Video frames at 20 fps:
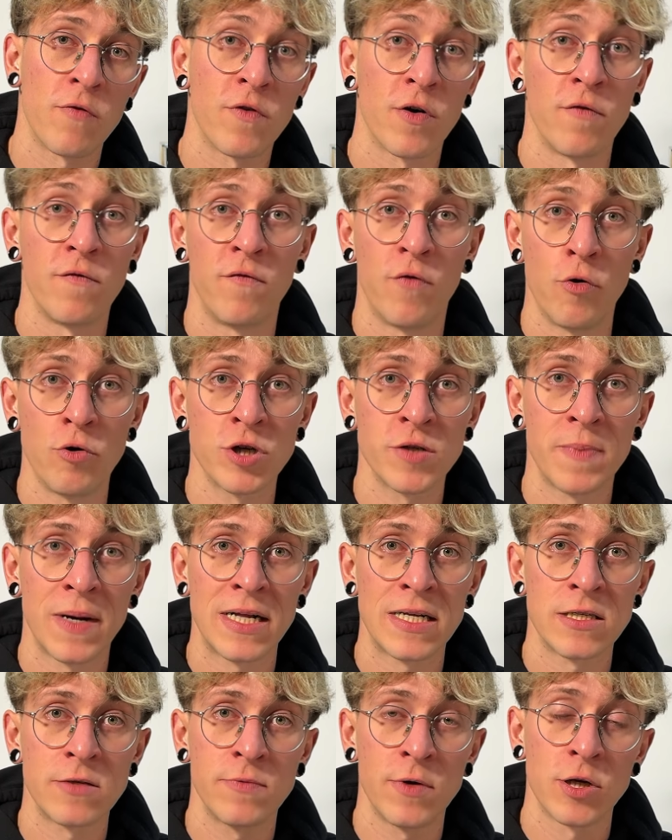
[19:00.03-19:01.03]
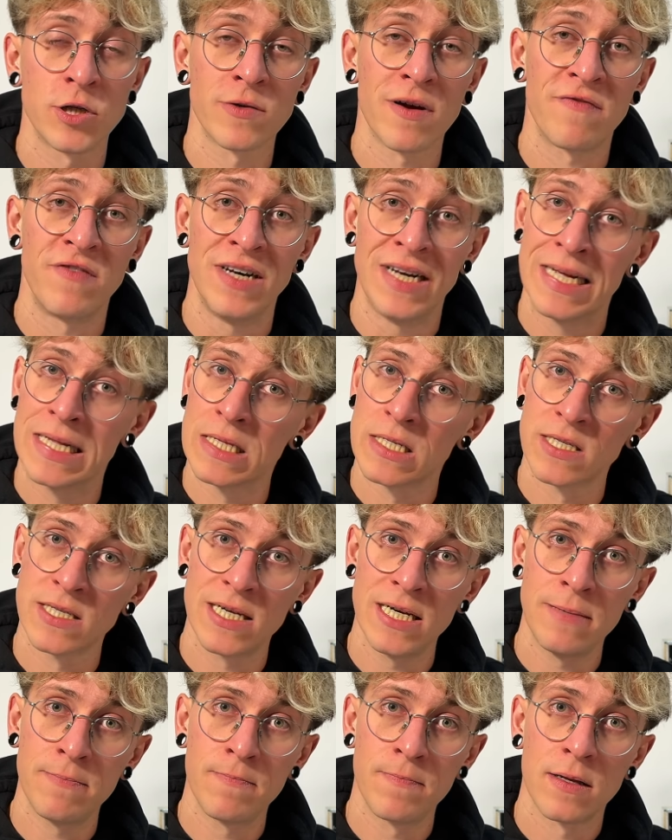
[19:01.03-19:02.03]
Convoke spells. We also have Lethal
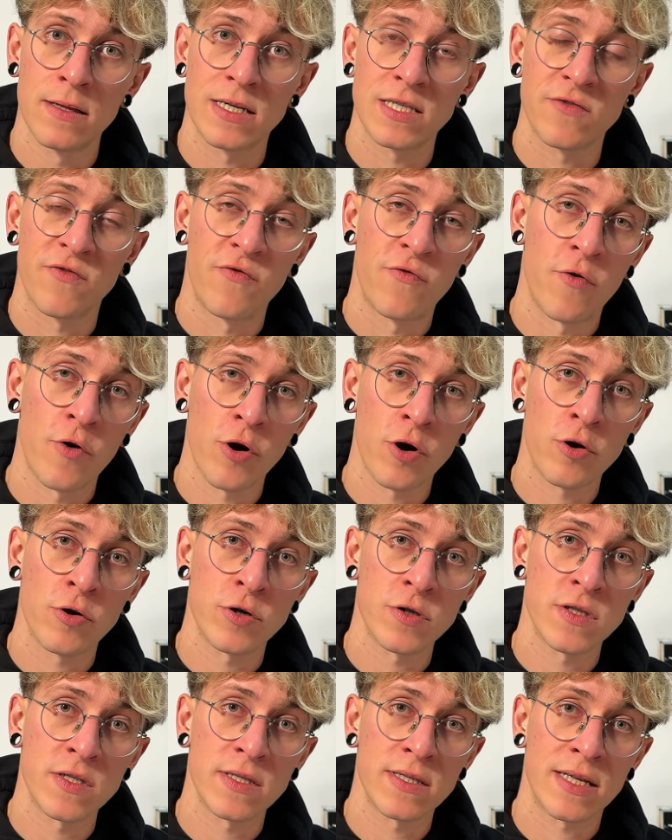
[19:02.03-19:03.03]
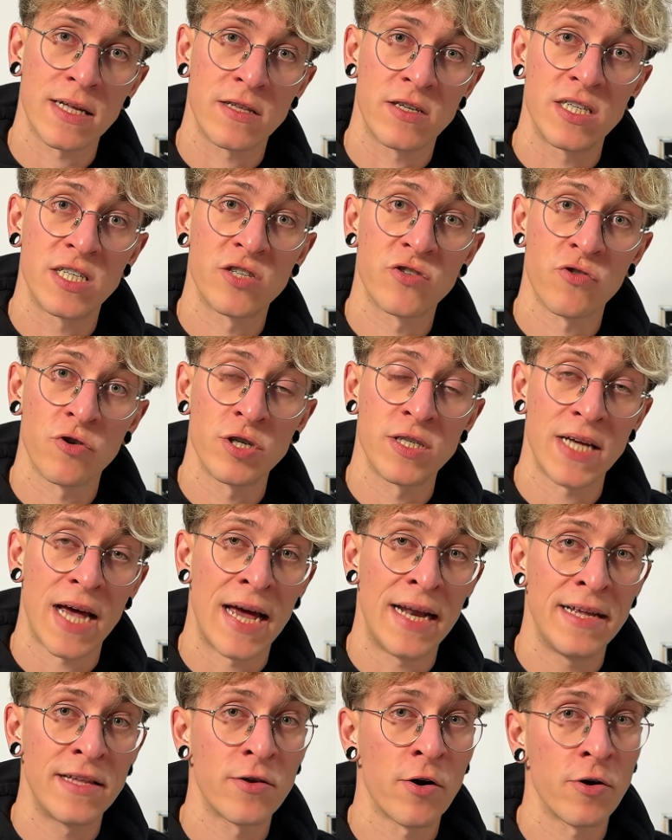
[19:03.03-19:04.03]
Scheme. There's a 4 cost that destroys
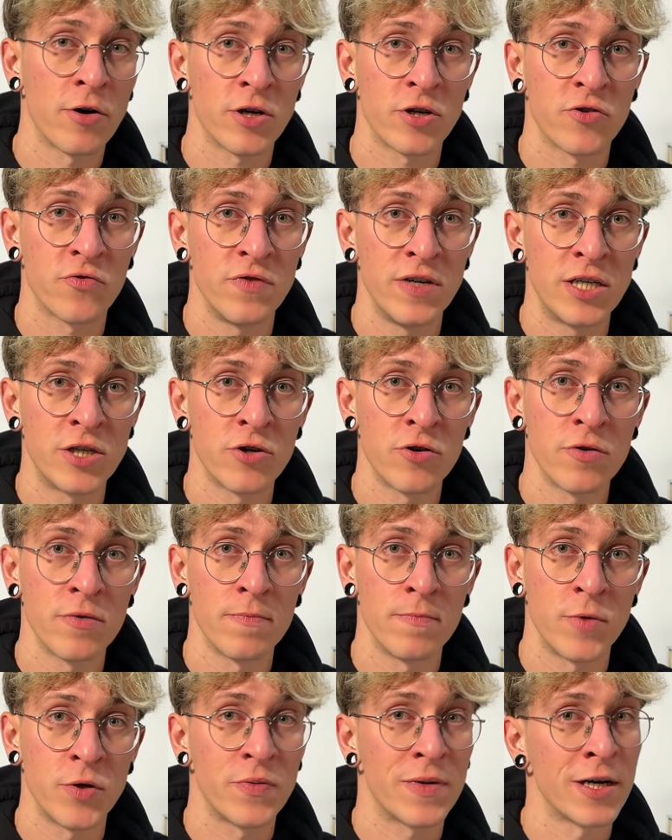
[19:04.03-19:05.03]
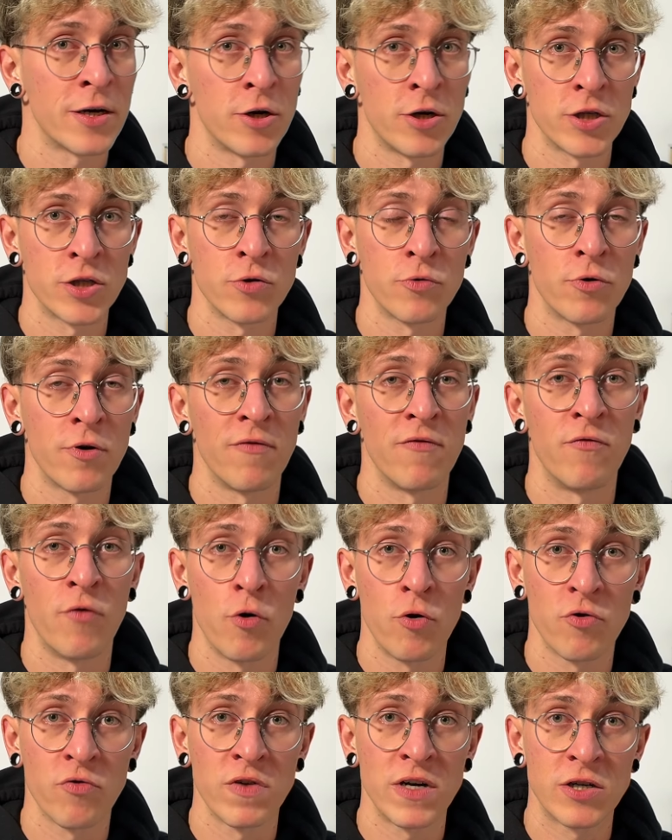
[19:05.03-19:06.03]
any target creature, but you can also
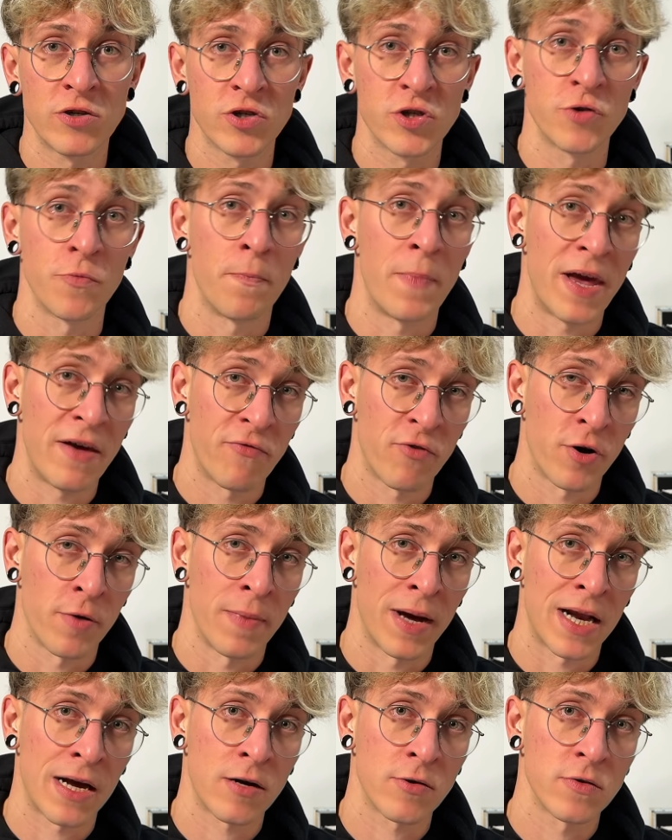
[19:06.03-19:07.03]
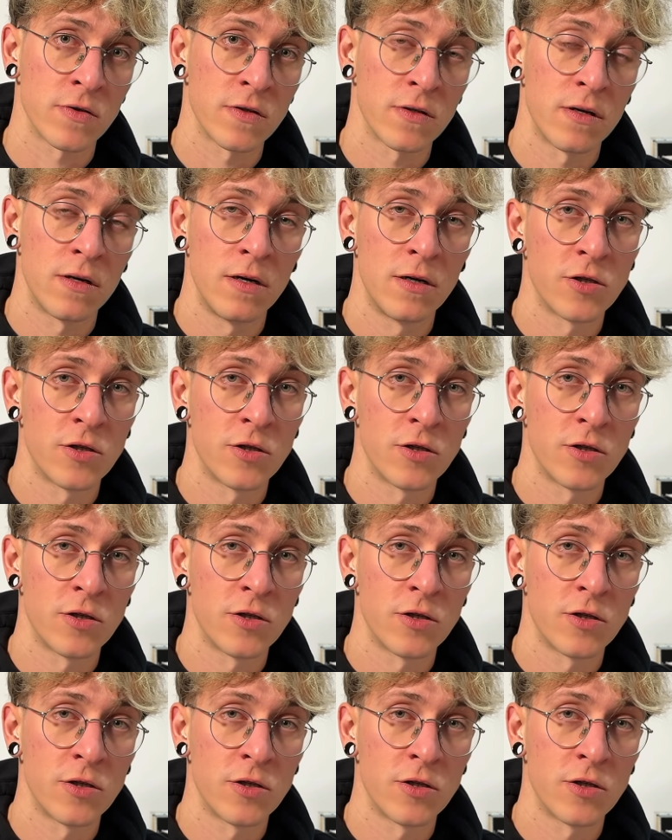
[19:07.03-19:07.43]
convoke creatures to pay for the mana cost.